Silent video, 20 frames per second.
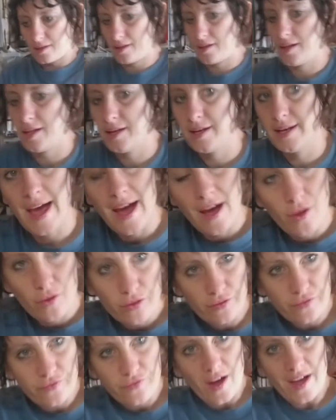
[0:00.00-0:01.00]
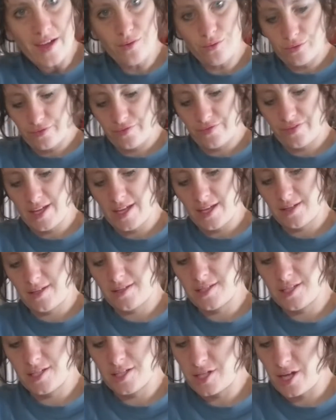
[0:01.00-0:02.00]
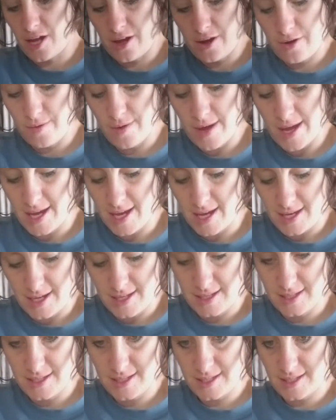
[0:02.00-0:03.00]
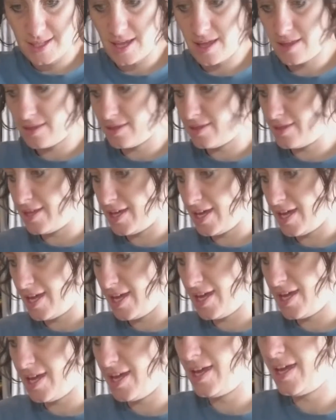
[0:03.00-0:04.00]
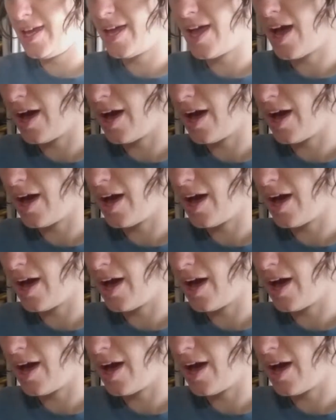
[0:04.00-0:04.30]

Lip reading: Now the final thing to do is the